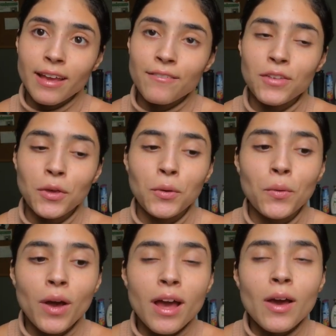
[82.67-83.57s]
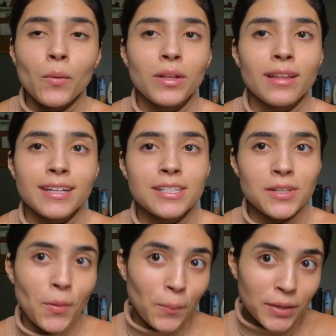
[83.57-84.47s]
if you would like to
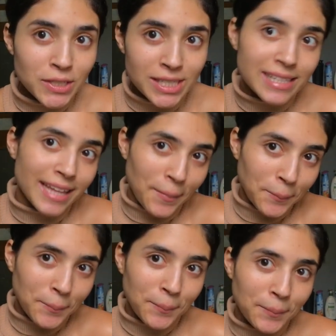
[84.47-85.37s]
go purchase them.